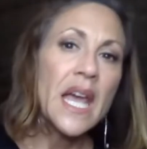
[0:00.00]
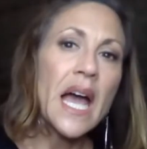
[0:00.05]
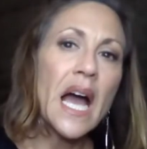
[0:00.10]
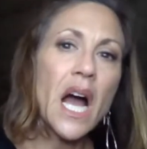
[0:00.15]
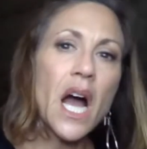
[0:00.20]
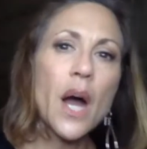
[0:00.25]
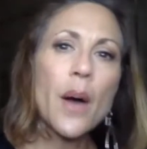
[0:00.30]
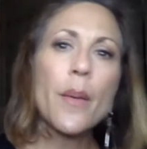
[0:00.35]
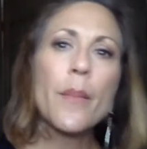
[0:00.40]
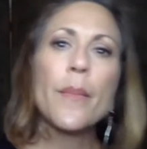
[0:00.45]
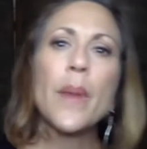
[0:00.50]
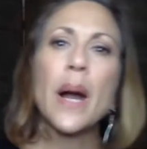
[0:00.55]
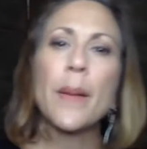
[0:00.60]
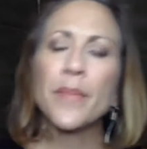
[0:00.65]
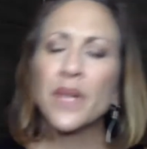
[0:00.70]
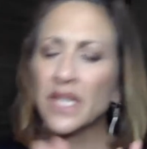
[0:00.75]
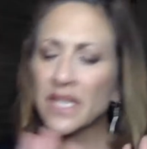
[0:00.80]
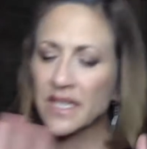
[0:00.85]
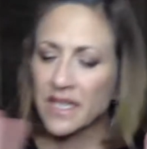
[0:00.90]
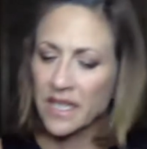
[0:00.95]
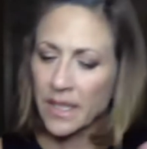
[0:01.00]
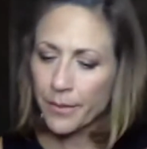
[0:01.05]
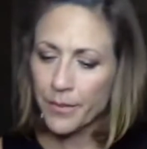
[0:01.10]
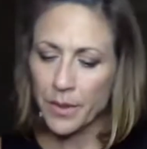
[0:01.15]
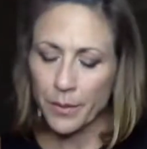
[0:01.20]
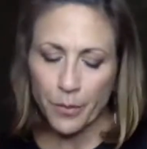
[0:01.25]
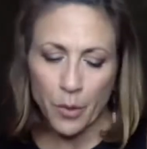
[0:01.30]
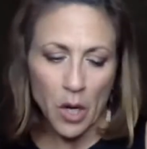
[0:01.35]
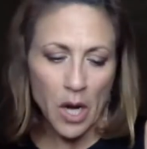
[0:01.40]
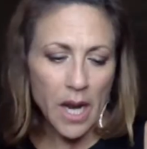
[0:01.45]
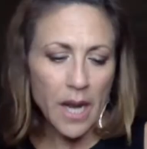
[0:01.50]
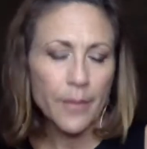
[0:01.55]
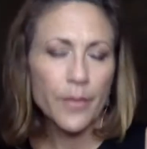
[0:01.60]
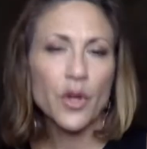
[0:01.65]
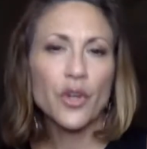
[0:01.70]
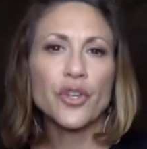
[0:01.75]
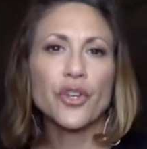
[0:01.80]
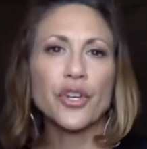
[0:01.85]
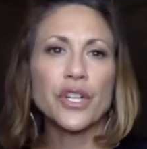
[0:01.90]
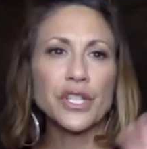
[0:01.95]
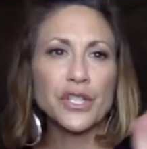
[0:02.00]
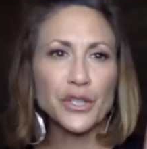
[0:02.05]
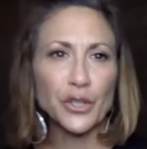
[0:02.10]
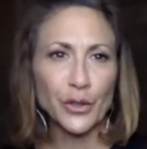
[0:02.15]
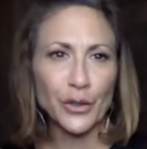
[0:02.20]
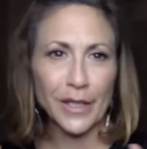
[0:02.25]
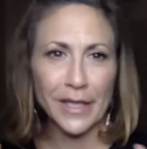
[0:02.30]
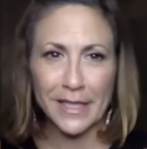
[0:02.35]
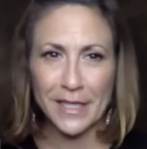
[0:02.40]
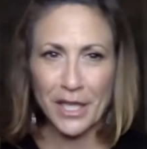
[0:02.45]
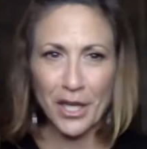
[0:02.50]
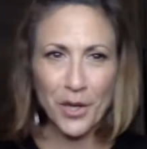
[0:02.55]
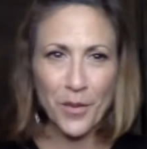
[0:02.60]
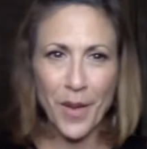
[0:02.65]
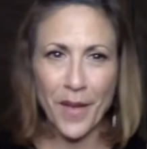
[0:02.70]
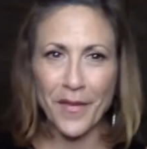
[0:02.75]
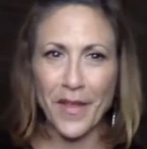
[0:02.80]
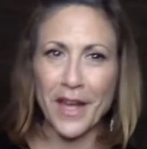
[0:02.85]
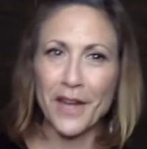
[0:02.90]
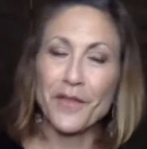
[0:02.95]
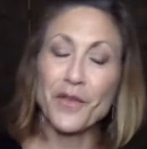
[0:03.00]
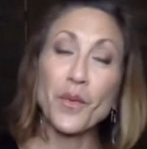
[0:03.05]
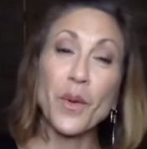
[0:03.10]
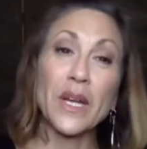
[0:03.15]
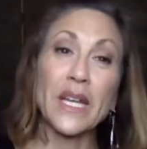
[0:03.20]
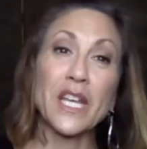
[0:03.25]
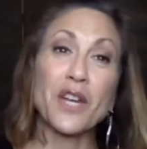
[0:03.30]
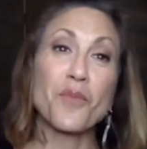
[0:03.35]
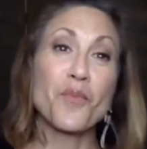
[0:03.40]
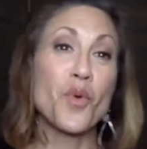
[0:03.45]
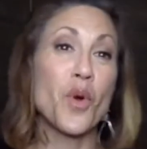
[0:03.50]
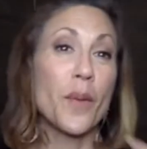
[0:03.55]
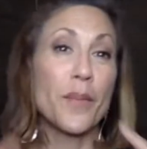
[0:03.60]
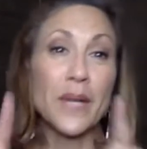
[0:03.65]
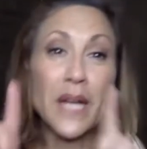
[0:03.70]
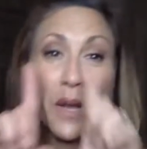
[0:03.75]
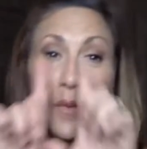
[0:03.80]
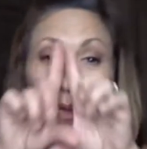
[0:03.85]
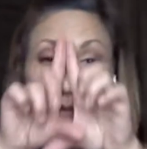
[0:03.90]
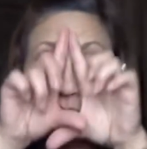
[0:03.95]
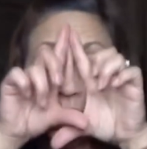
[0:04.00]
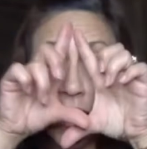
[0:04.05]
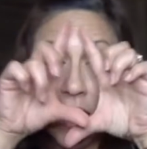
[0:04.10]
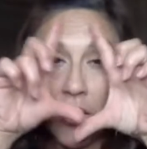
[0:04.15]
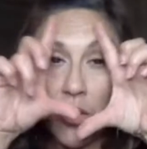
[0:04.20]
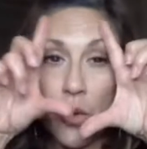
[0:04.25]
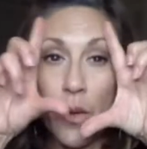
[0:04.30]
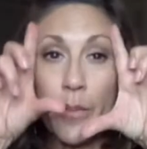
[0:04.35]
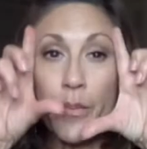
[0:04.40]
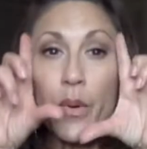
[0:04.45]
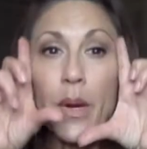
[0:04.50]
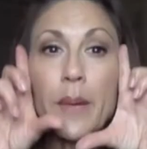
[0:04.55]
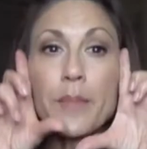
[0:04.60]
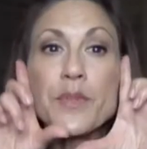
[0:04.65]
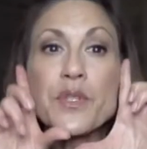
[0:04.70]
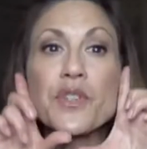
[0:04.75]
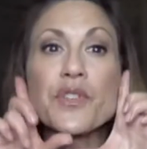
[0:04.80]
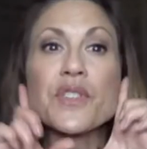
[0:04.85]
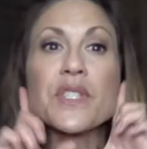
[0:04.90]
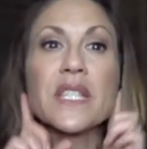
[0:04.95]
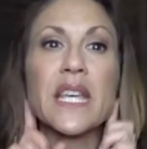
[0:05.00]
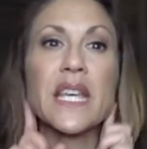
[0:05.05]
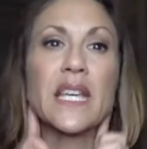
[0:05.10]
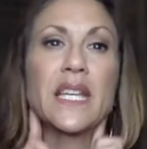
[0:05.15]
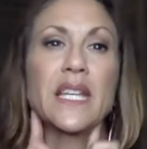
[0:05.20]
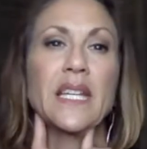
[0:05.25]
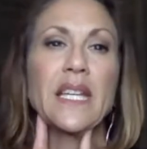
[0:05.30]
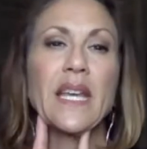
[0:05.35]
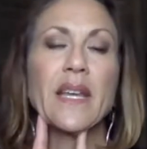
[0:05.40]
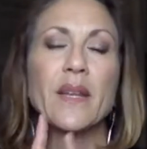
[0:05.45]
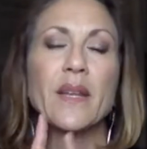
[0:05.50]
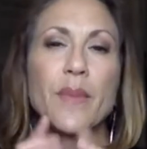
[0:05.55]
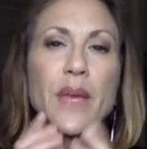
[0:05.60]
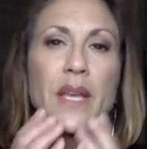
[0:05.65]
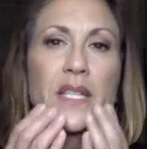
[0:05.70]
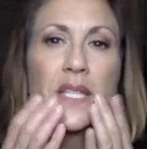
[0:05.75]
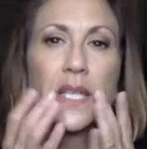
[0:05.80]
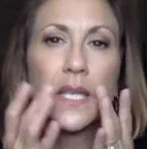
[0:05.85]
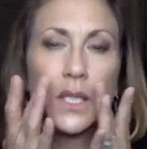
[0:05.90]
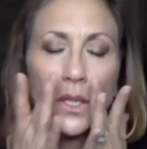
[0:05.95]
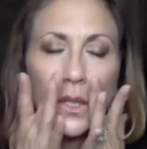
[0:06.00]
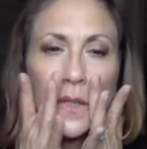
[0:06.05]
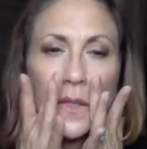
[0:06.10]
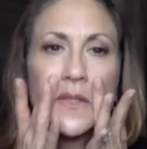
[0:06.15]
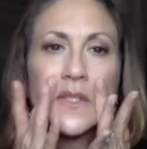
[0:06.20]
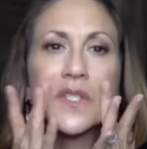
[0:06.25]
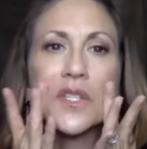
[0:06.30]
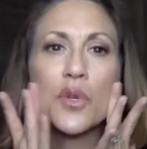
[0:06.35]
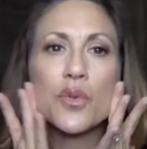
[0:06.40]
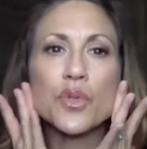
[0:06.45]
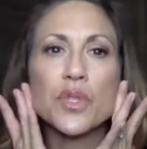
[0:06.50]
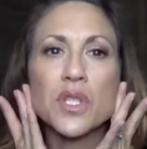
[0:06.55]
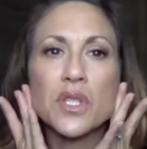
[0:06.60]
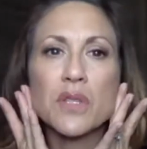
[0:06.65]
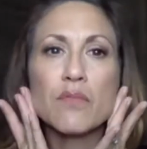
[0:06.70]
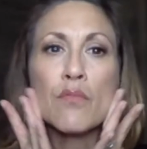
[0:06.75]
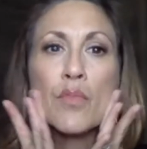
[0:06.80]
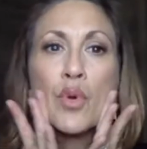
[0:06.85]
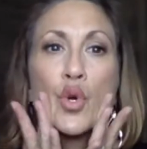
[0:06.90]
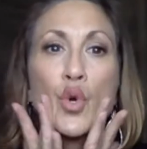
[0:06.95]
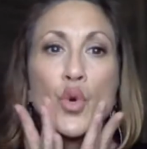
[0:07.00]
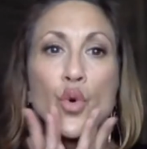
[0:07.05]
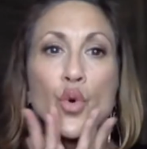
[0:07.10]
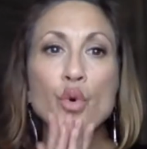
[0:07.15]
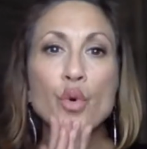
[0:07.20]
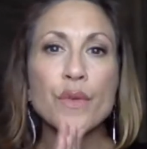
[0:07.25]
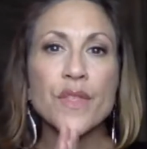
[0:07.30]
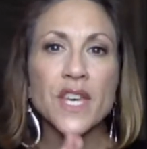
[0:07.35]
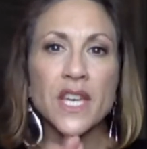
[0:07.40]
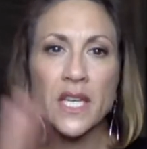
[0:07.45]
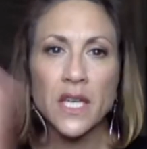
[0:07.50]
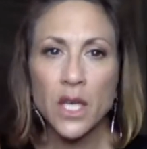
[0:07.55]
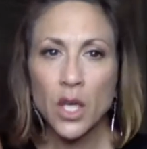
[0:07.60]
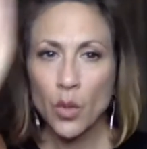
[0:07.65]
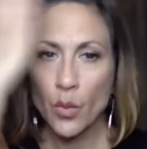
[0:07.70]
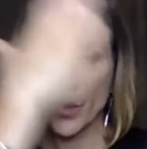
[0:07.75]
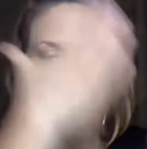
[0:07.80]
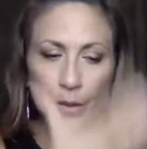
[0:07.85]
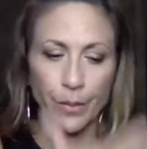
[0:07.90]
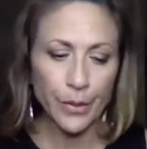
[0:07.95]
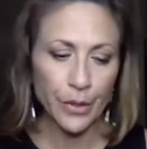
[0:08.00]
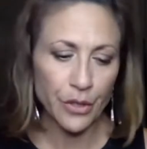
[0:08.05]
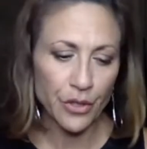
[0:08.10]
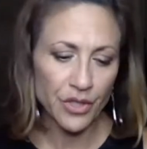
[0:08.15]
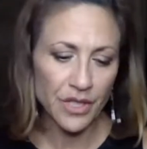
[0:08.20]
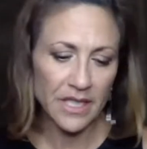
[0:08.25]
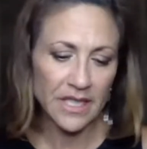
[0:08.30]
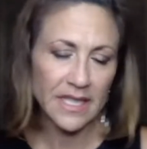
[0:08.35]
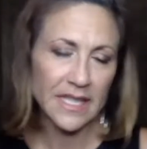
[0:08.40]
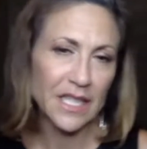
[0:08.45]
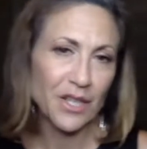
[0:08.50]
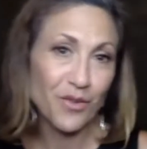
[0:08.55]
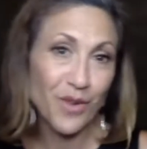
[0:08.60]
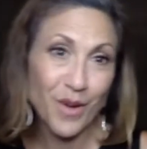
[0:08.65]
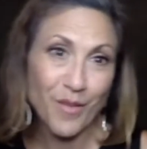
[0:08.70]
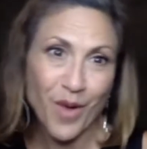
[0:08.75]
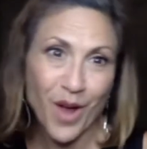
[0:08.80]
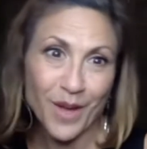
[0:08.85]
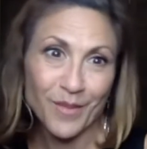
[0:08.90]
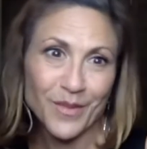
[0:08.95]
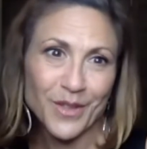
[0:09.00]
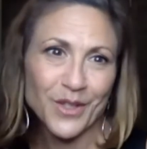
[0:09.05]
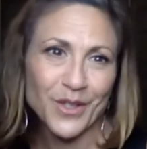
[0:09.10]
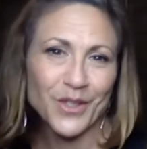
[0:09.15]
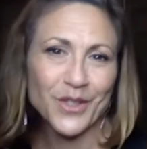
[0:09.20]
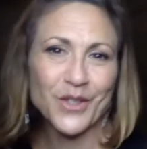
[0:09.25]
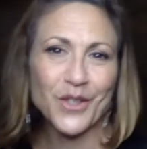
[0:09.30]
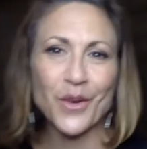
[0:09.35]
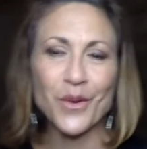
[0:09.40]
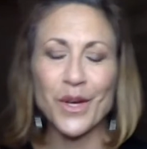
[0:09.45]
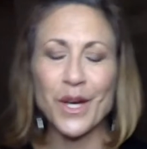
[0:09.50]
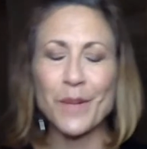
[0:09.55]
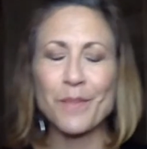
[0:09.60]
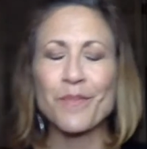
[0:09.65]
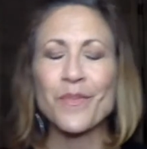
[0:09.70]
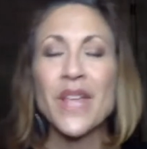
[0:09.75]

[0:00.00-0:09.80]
I'm going to skip the primer. Your consultant can tell you about that if you want to hear more, but I will tell you it preps your skin and it makes it look so smooth when you put your CC cream on. So it's so good.